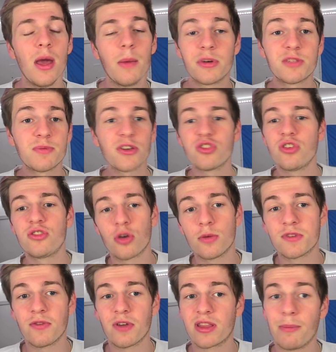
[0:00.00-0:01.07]
But especially in
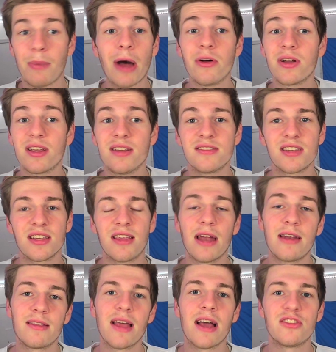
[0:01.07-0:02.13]
terms of like the Pelicans
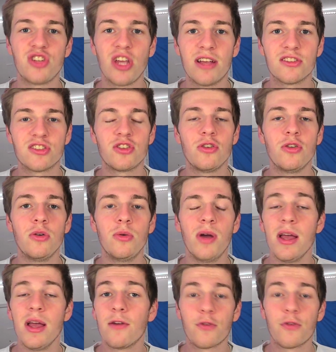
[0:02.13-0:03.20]
getting that chance to,
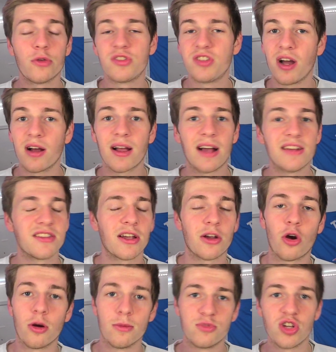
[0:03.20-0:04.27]
for those young guys like
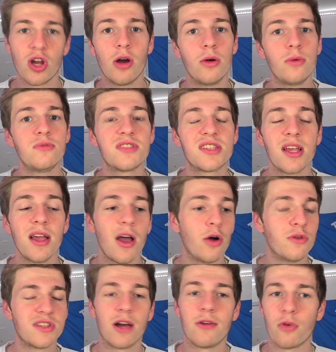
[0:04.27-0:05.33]
Herb Jones,
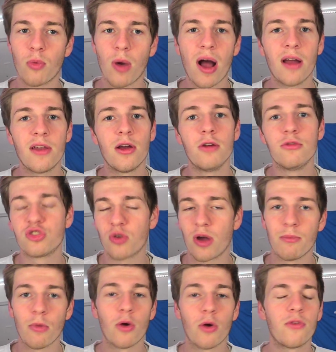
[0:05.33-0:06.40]
Jose Alvarado, Trey
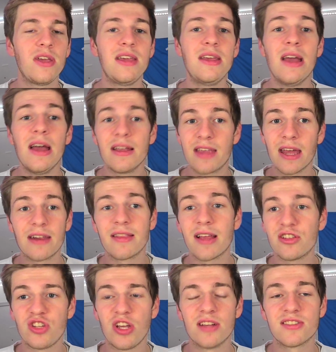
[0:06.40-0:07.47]
Murphy, getting
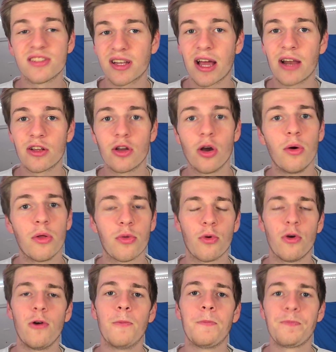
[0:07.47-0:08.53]
that chance to kind of go
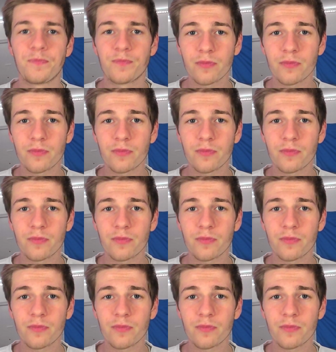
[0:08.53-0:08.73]
through,